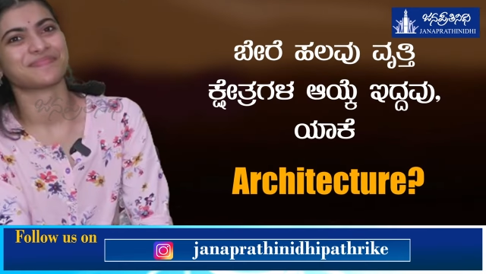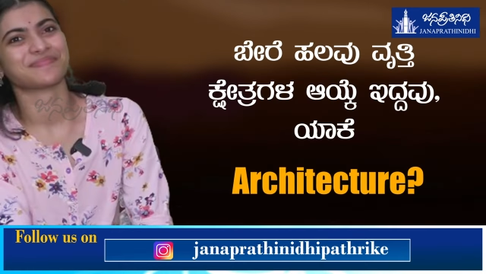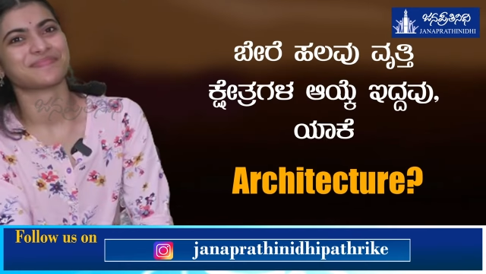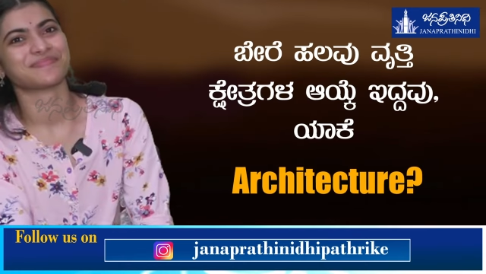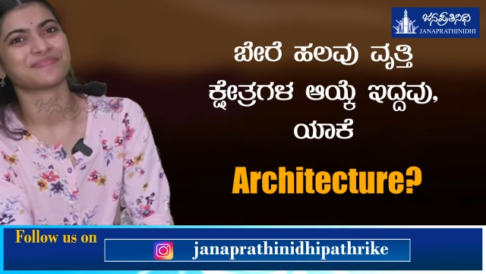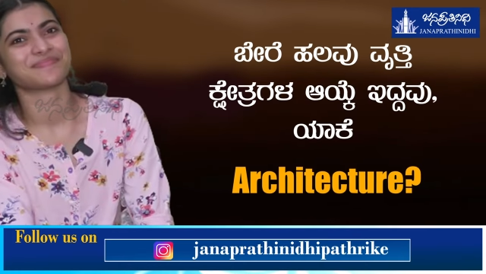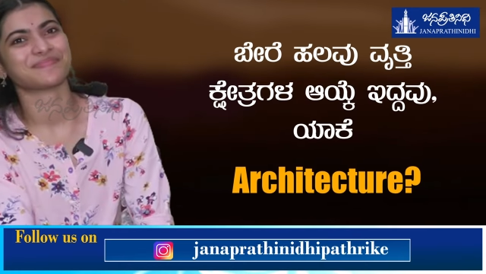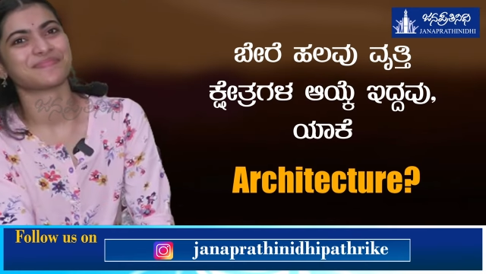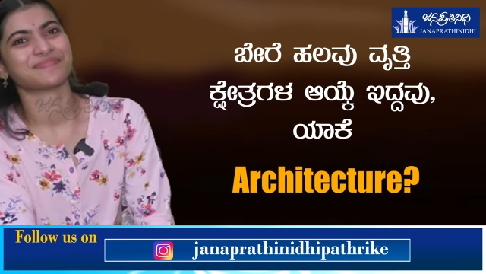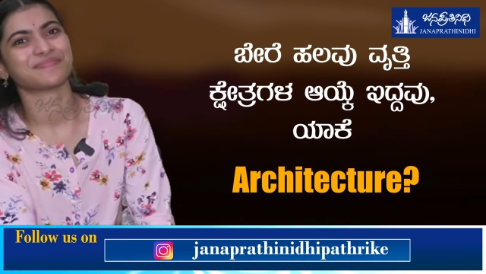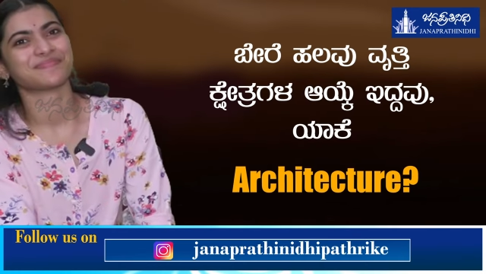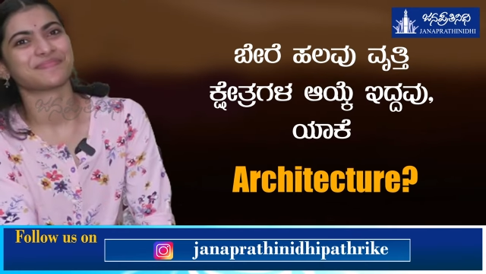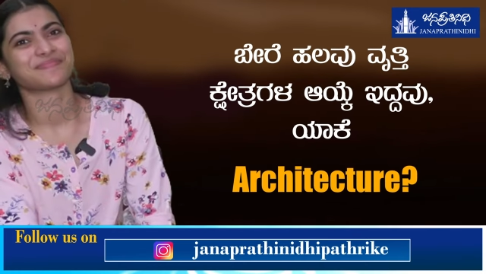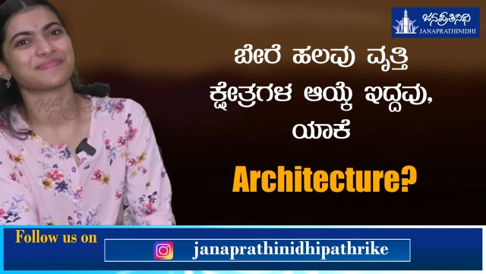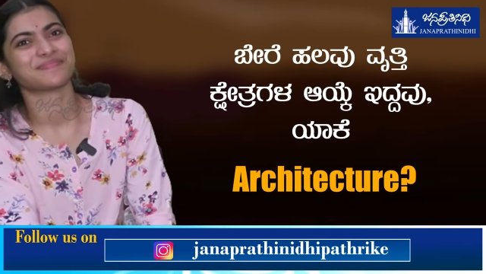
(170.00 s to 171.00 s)

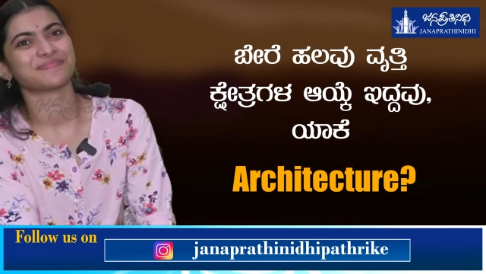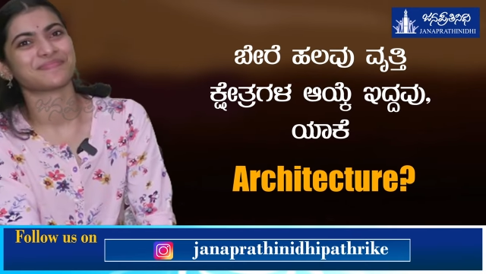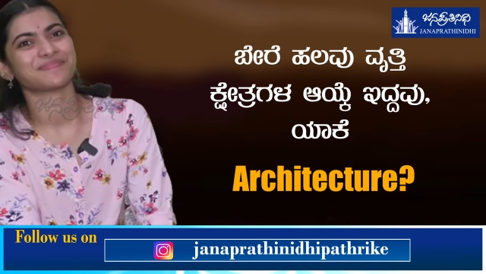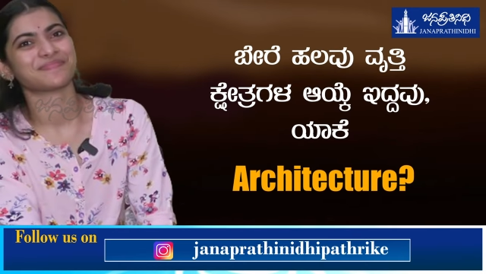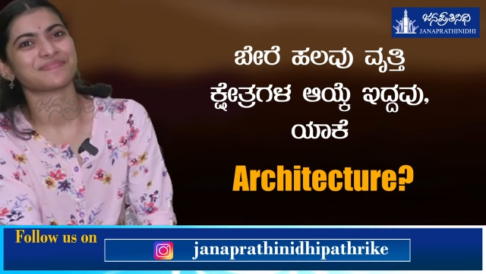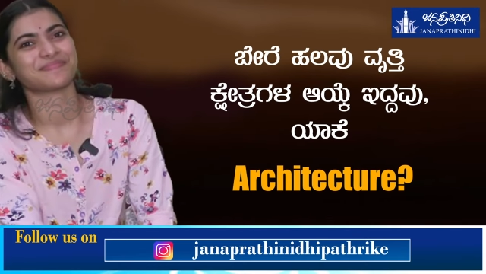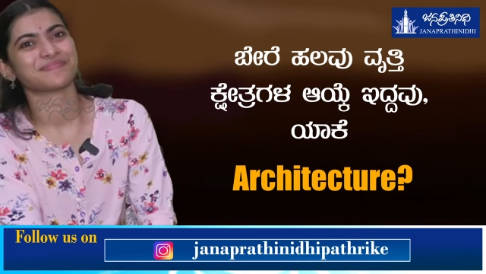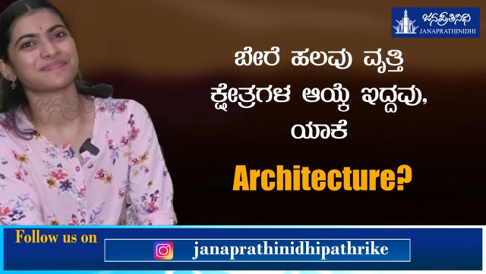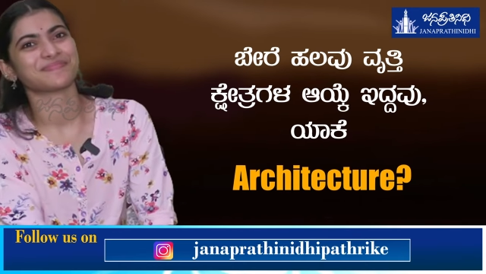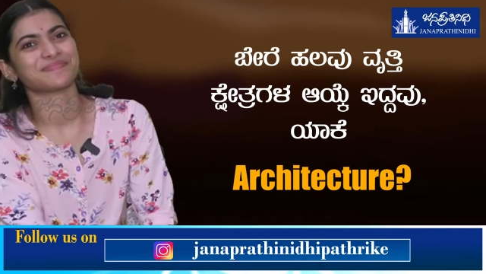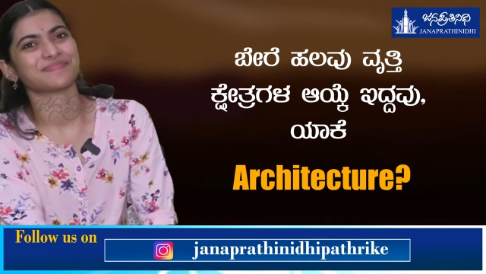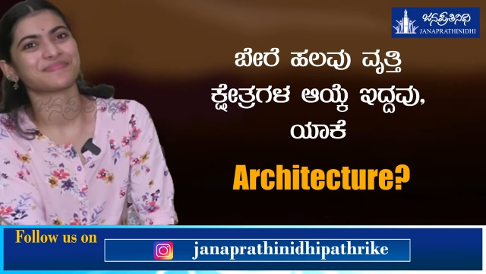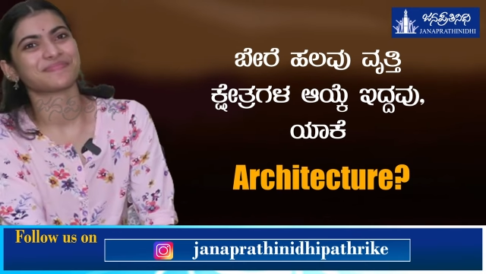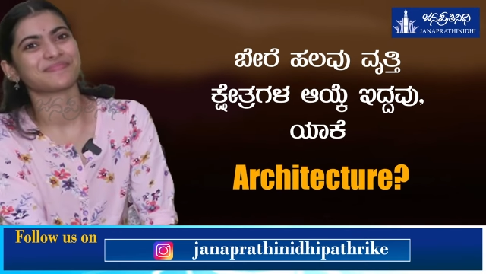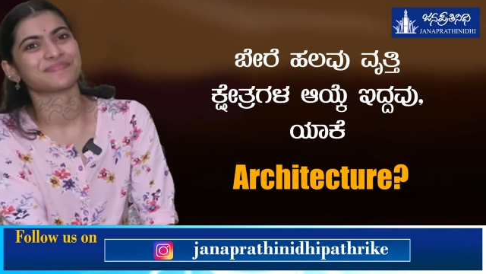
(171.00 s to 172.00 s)

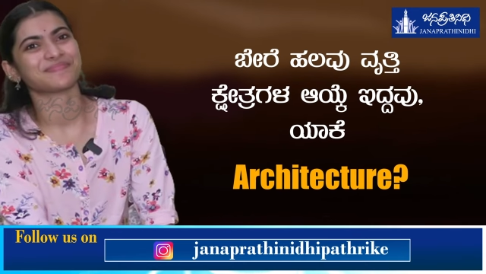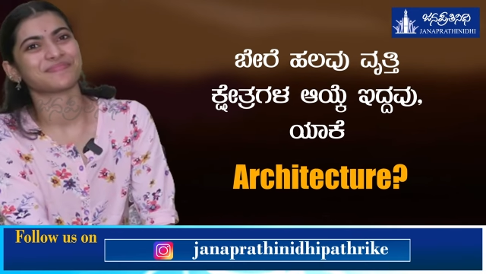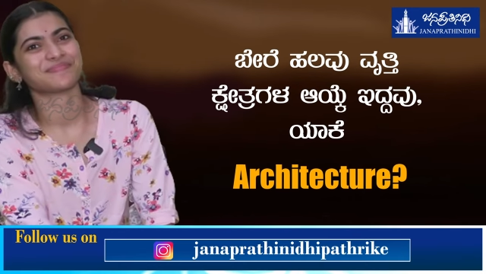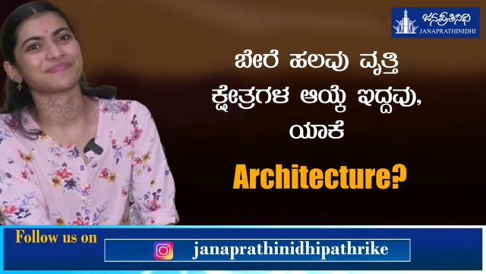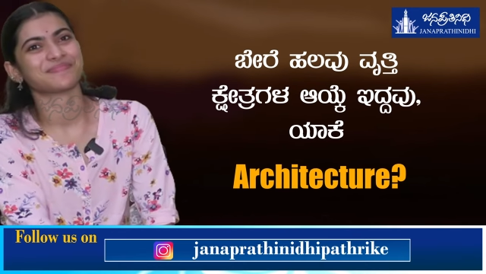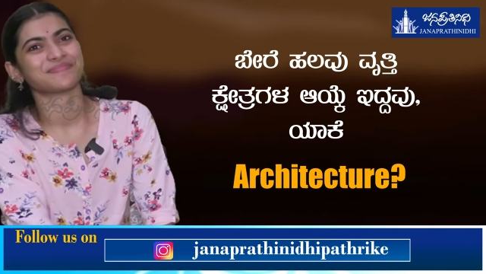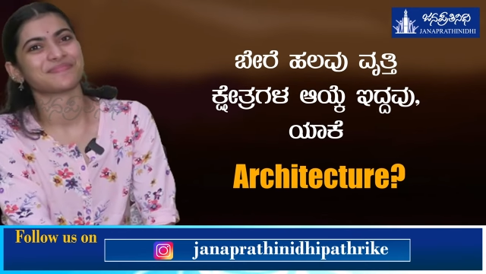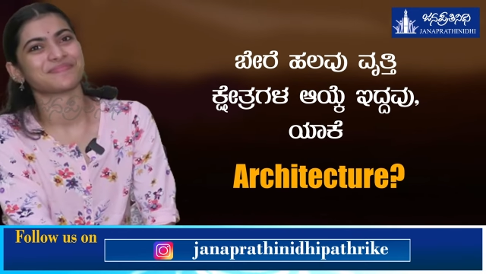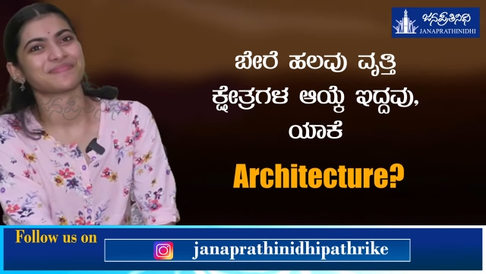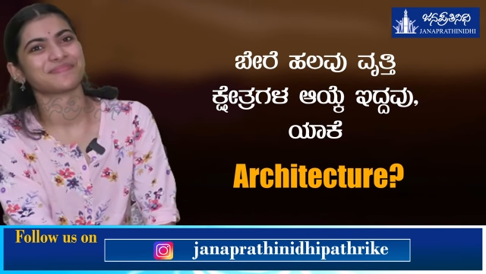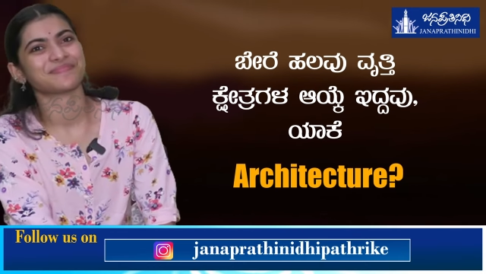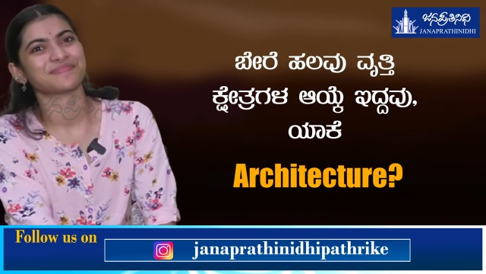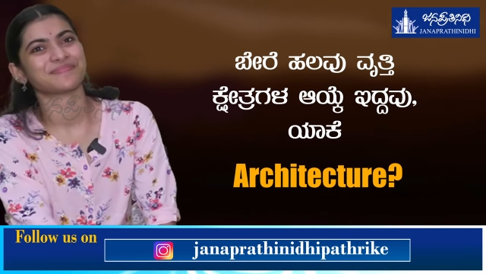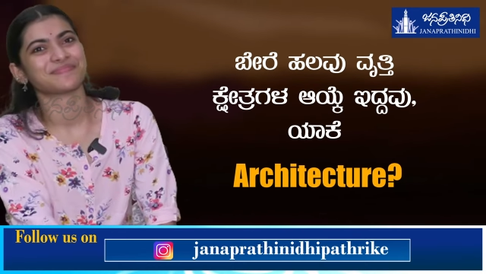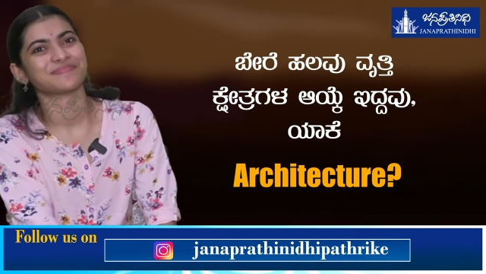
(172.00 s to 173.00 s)

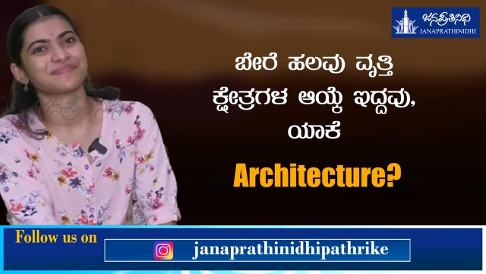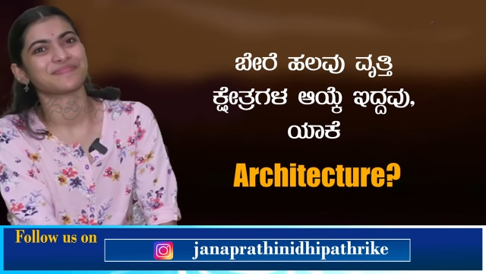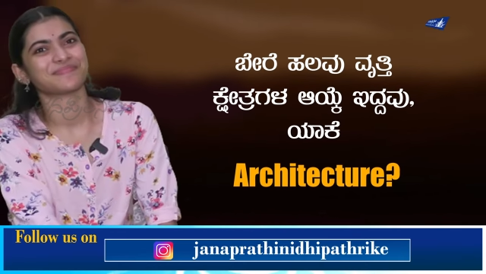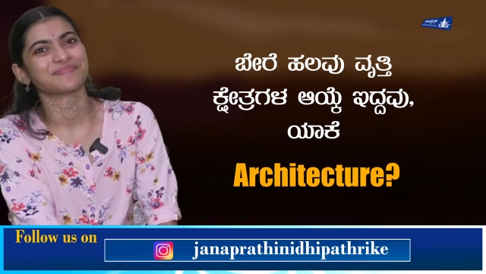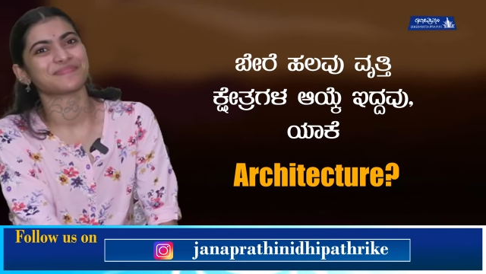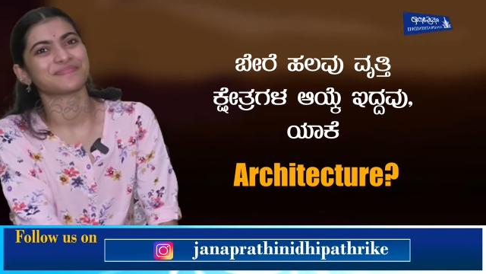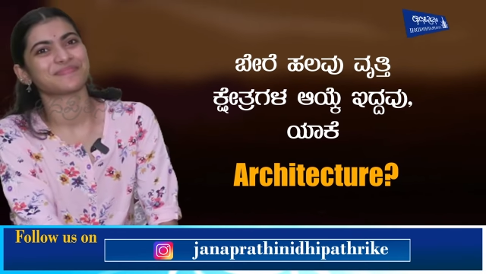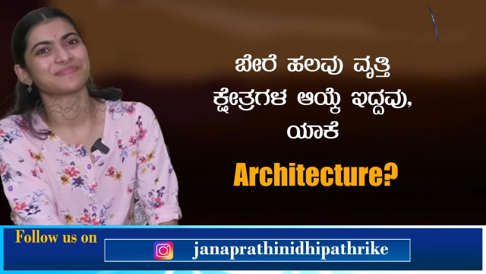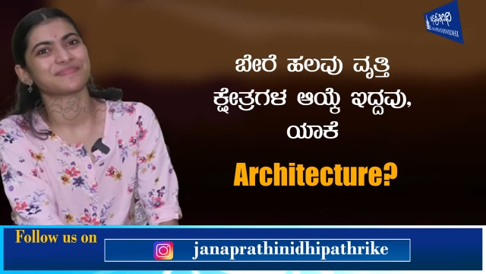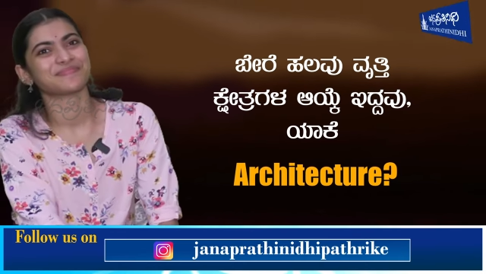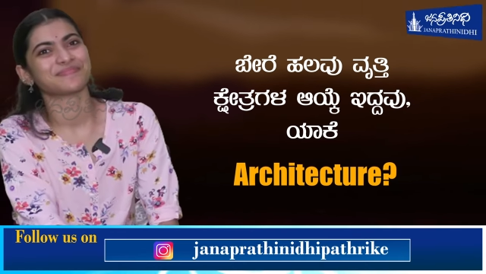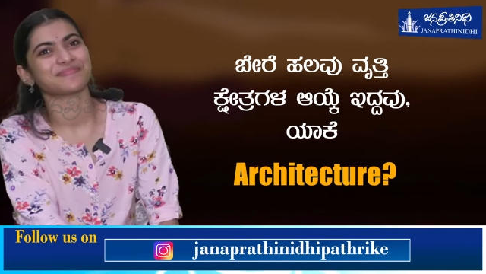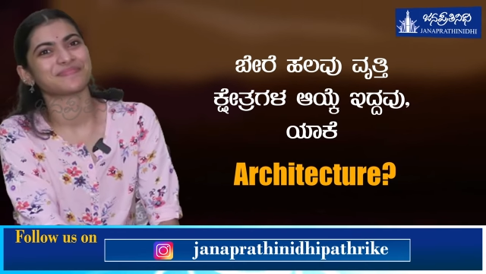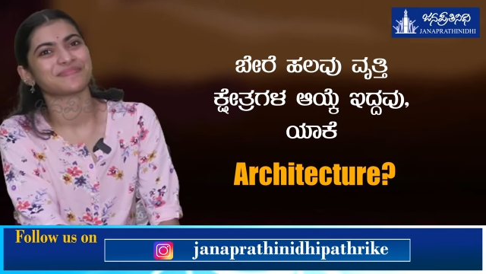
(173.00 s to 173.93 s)
[no speech]